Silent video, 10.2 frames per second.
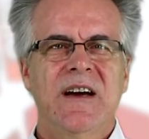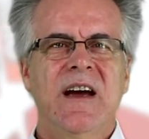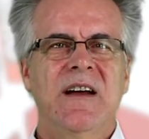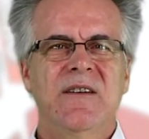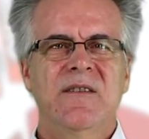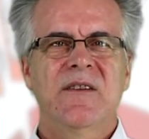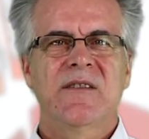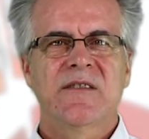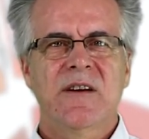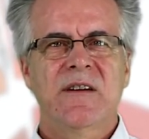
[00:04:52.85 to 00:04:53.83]
and the
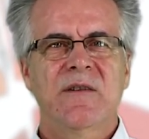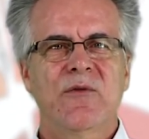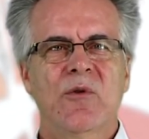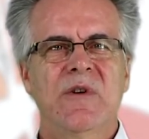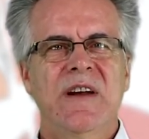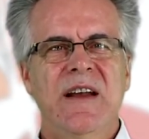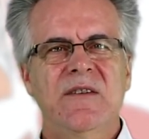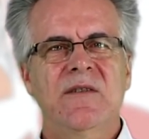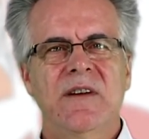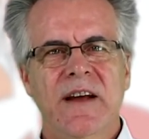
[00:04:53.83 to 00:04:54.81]
study of
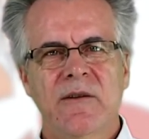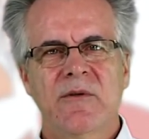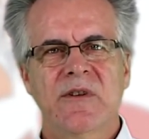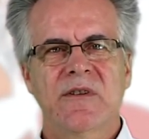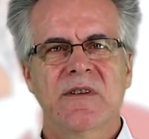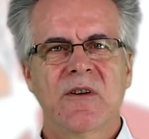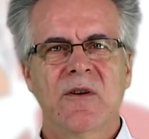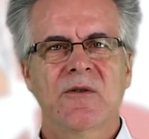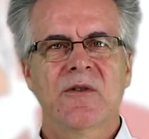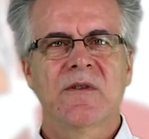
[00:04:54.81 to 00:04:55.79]
Oriental languages and
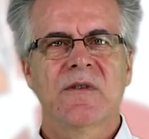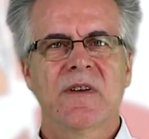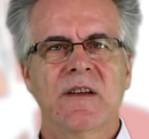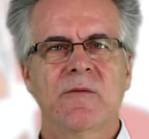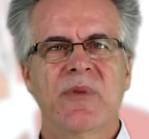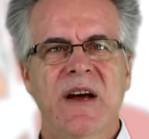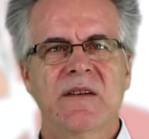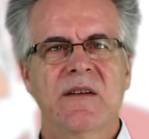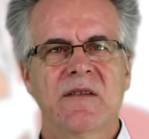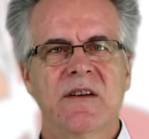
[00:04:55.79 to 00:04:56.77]
cultures as
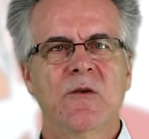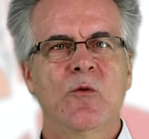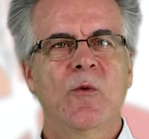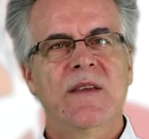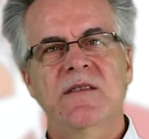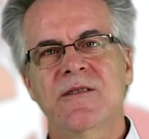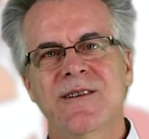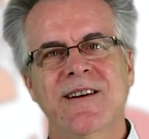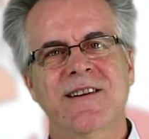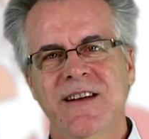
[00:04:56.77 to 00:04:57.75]
practiced in
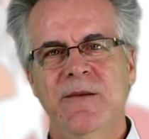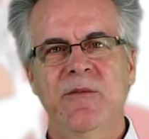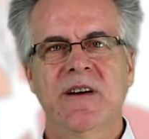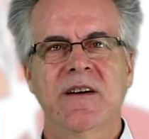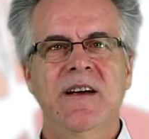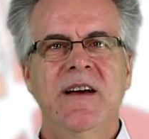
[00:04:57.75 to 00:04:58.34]
Western academia